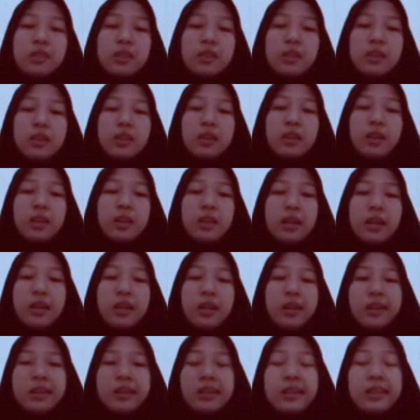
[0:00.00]
And the
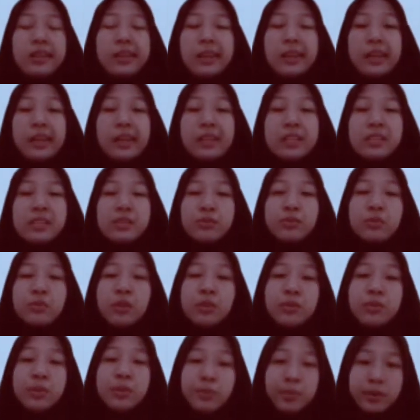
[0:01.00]
next will be presented
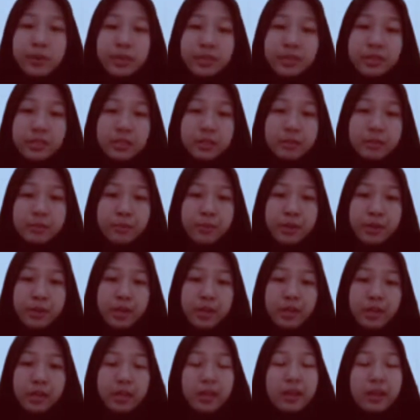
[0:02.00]
by
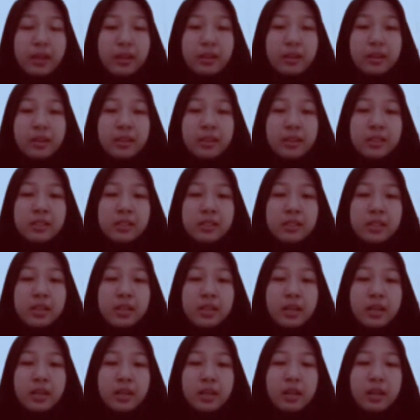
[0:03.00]
Liza
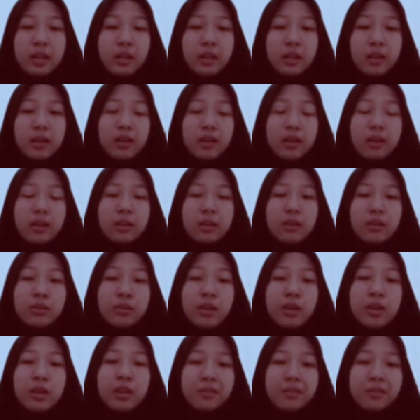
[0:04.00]
Nur Alfina.